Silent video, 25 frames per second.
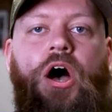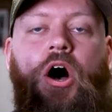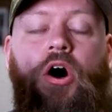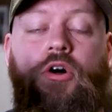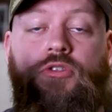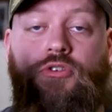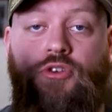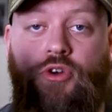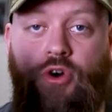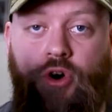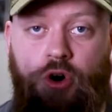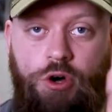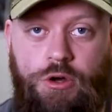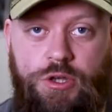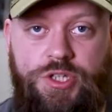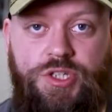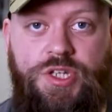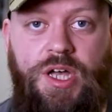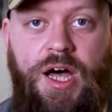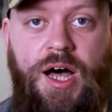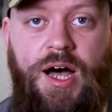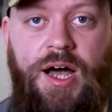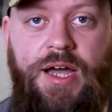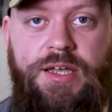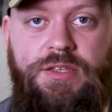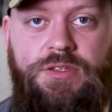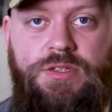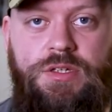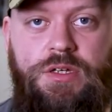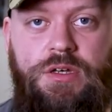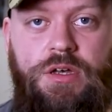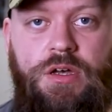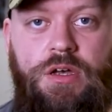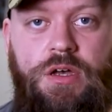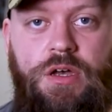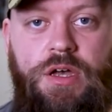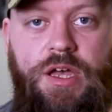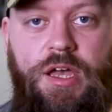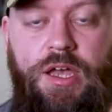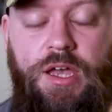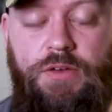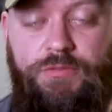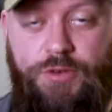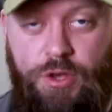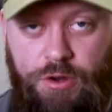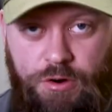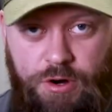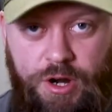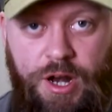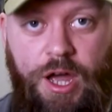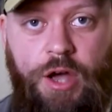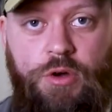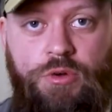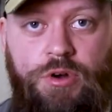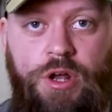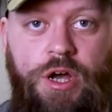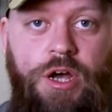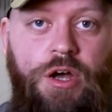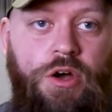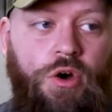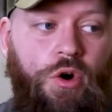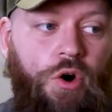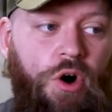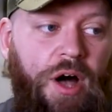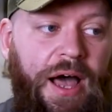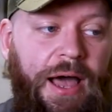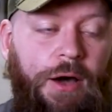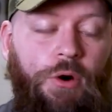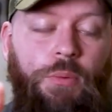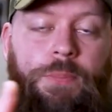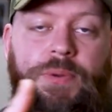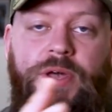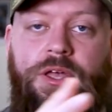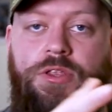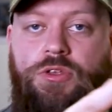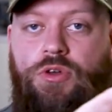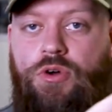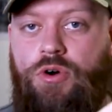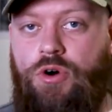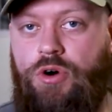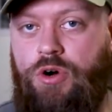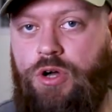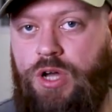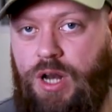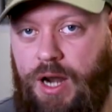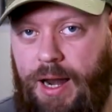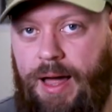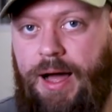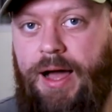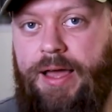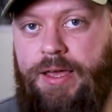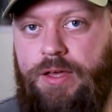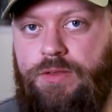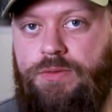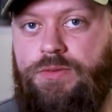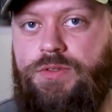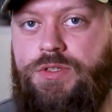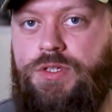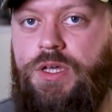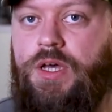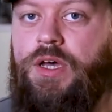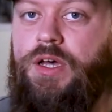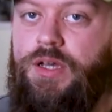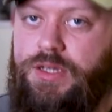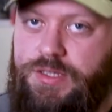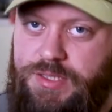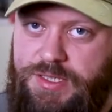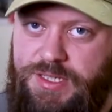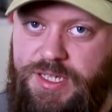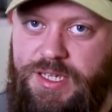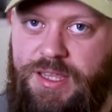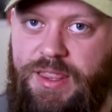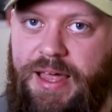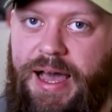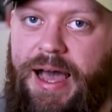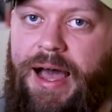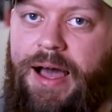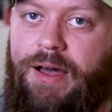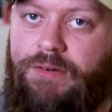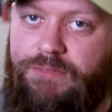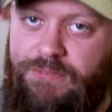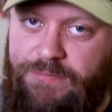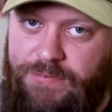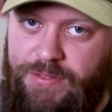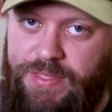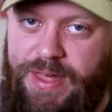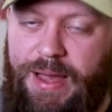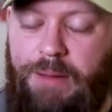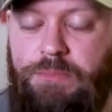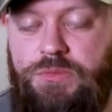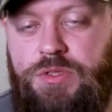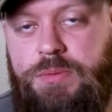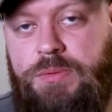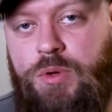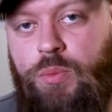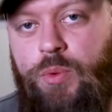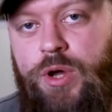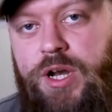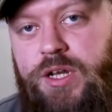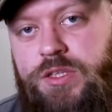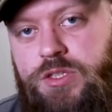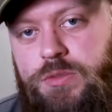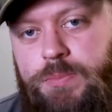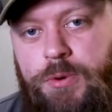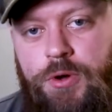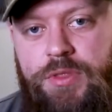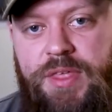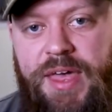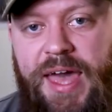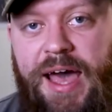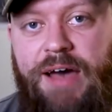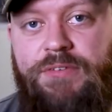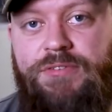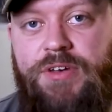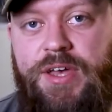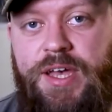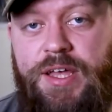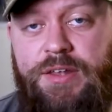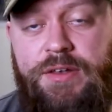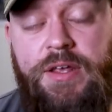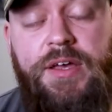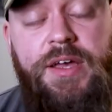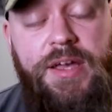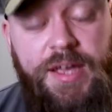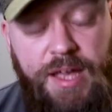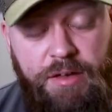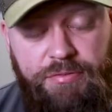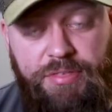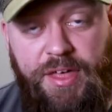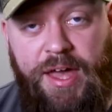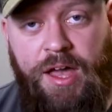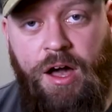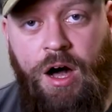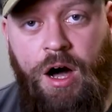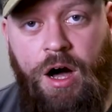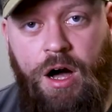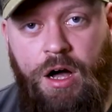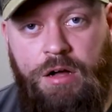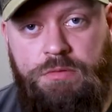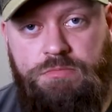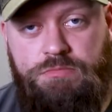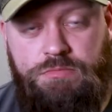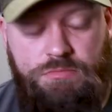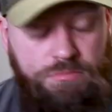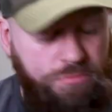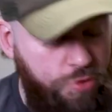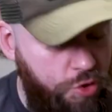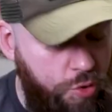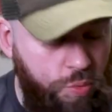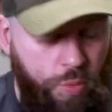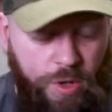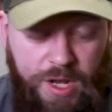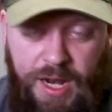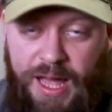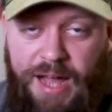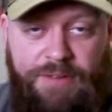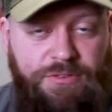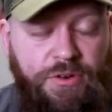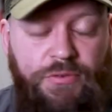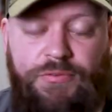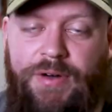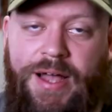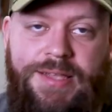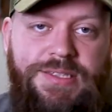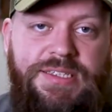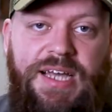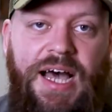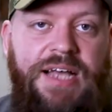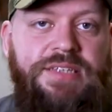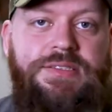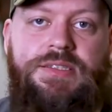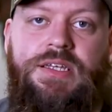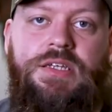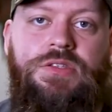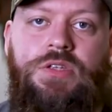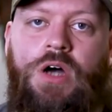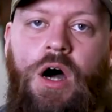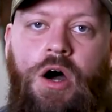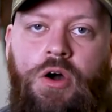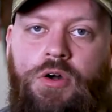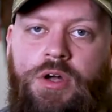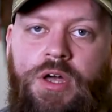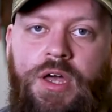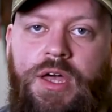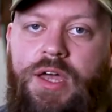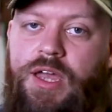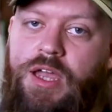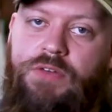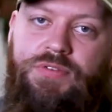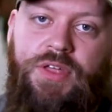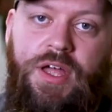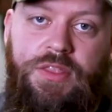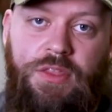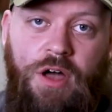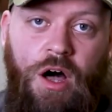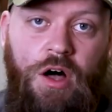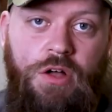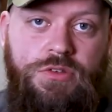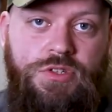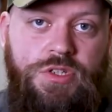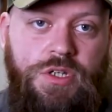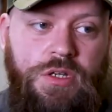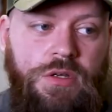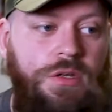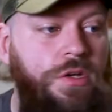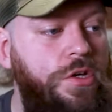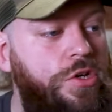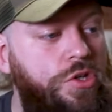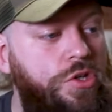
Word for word: on your side if you're an owner or helping your client see that and for them to be willing to put the effort in. If they are, you will have a fantastic dog. If they're not,